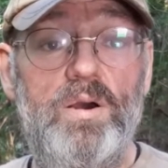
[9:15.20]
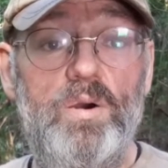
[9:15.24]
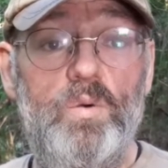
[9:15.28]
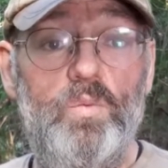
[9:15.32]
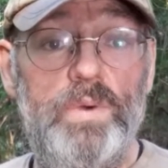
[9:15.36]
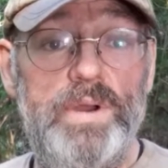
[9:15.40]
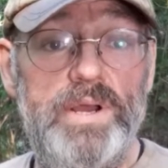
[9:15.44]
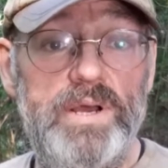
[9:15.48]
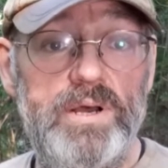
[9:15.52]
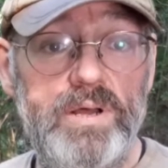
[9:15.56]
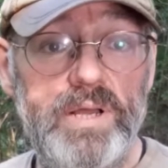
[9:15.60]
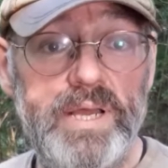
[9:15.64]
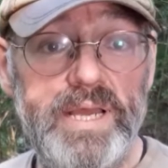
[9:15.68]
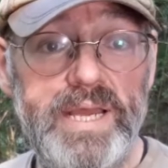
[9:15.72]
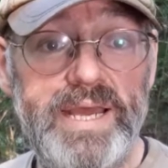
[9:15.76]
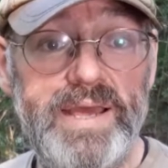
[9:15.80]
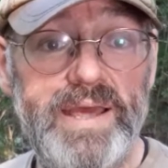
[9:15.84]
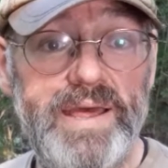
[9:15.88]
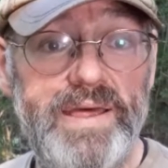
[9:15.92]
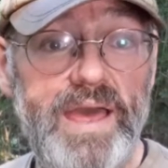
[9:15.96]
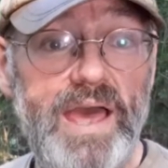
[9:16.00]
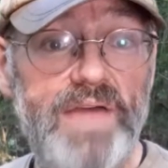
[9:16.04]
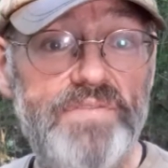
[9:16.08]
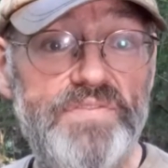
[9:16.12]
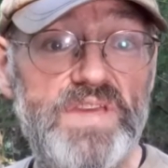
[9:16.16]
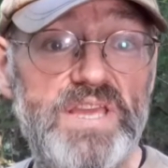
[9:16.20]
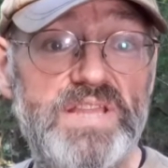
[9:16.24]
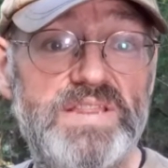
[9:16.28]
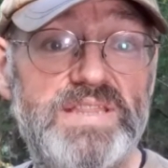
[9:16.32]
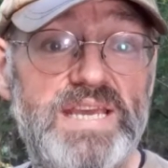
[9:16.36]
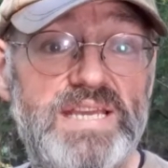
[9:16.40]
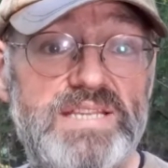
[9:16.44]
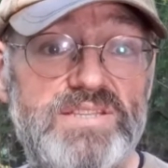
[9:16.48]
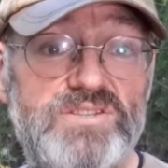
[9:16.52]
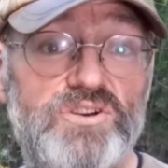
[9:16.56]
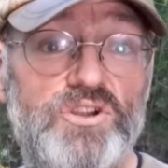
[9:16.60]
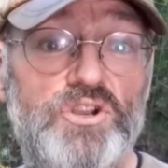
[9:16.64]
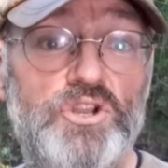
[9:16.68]
Well, I think
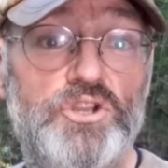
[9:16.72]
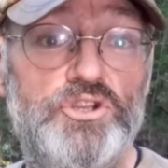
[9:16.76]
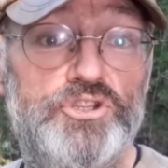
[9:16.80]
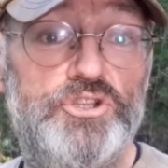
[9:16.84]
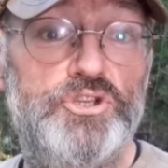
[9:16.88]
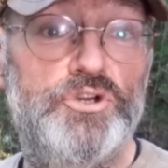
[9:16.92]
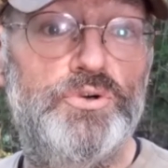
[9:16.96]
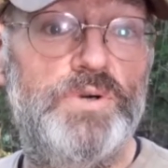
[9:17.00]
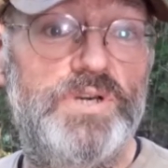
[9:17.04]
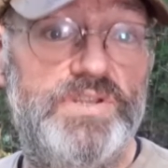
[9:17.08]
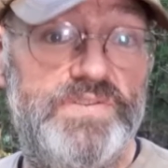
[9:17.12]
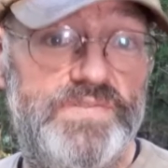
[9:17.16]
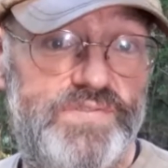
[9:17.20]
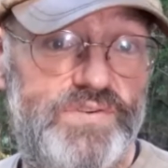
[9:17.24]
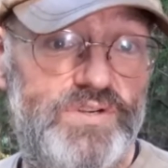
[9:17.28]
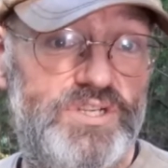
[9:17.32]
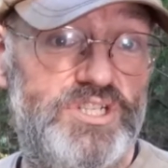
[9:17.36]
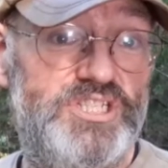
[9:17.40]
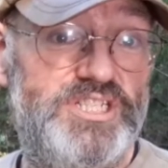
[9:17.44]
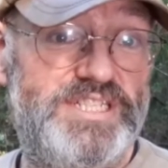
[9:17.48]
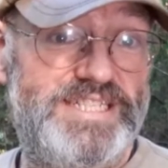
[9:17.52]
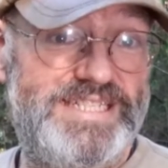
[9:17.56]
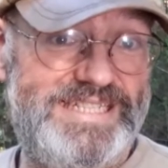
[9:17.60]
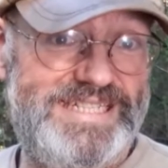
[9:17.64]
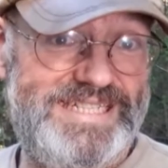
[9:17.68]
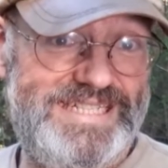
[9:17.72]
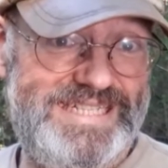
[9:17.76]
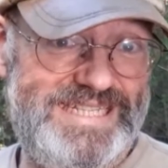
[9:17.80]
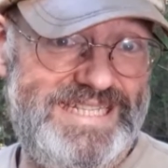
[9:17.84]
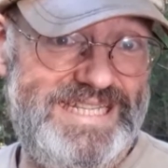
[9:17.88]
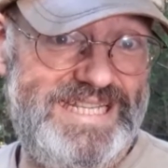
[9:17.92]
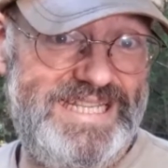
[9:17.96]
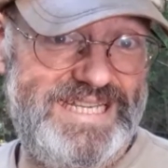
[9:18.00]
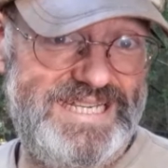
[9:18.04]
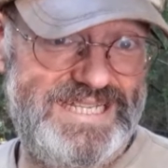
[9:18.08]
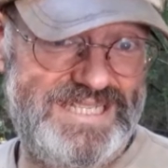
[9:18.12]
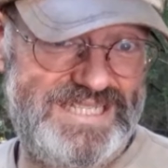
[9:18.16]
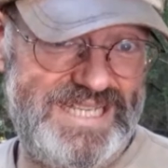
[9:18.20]
that's going to do it for
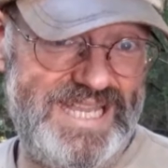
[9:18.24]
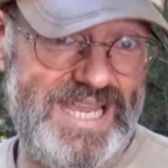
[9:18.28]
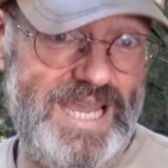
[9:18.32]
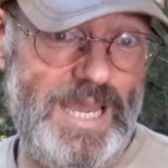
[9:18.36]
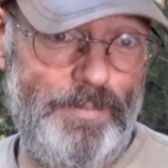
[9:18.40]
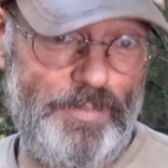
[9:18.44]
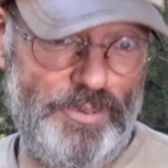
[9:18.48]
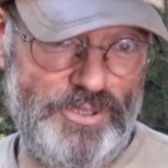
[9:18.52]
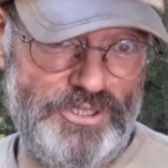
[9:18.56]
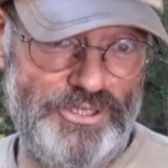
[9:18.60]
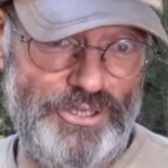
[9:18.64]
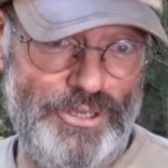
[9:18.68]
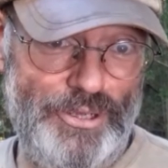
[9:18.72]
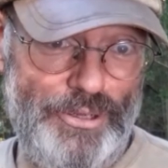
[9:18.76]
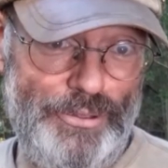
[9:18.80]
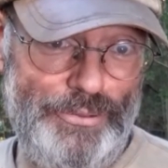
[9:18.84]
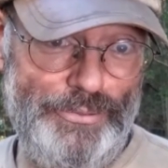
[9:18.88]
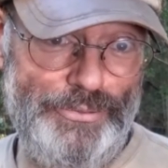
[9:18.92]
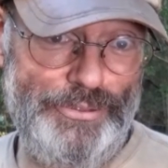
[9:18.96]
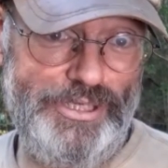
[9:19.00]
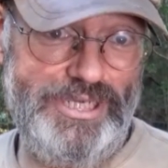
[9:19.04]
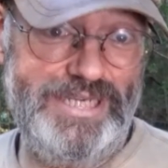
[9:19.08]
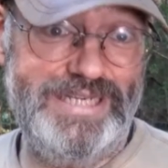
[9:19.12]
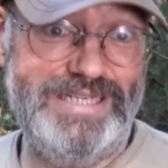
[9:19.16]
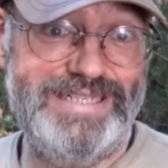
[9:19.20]
this episode.